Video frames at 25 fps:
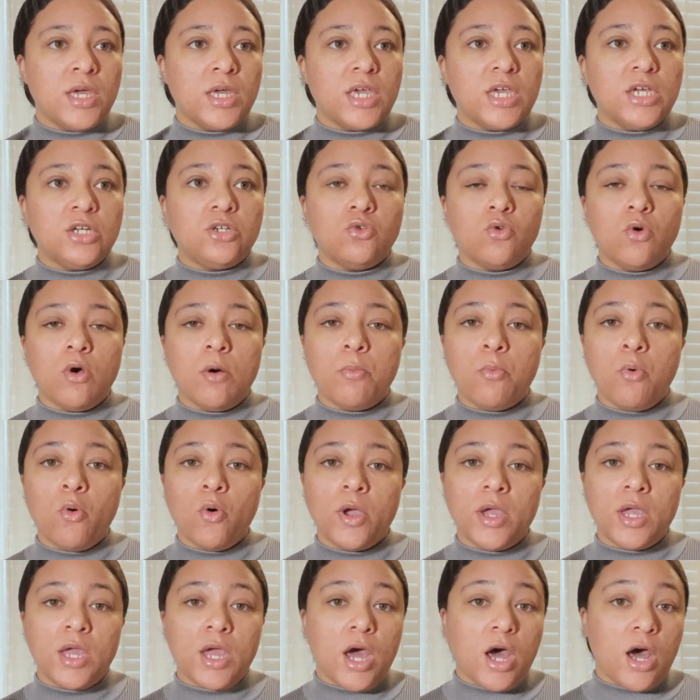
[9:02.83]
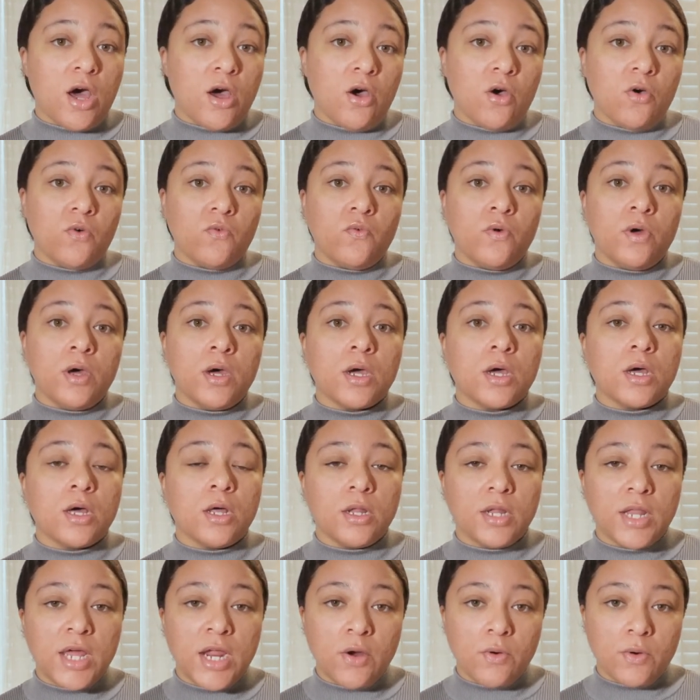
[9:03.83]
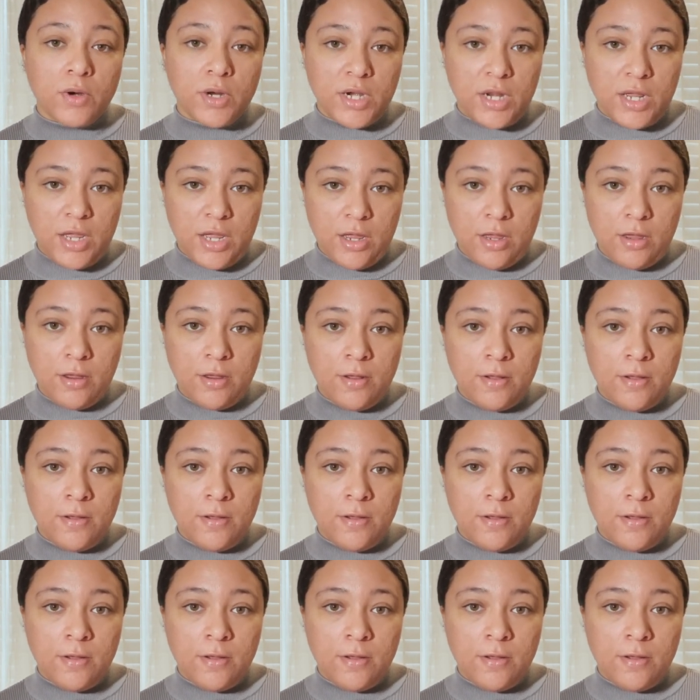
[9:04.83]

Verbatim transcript: get to a point of clarity